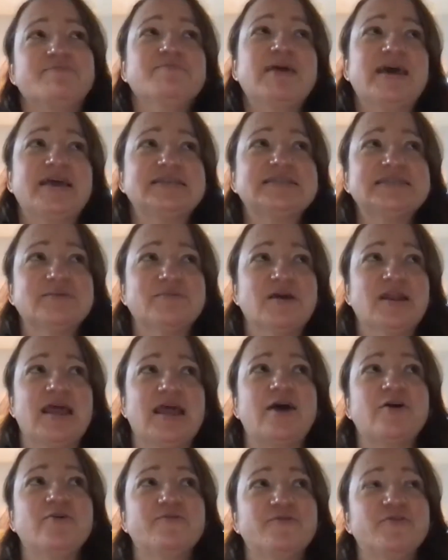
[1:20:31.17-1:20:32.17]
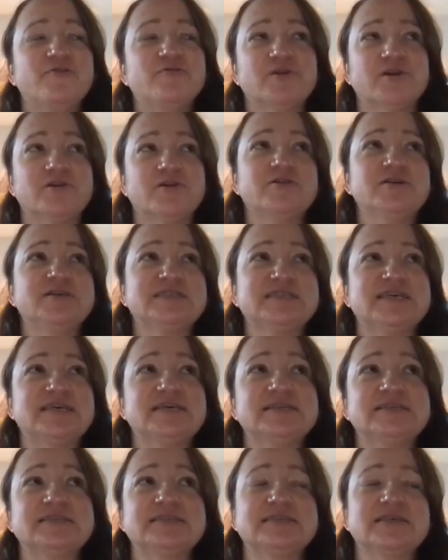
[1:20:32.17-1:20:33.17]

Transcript: met some unhelpful recruiters.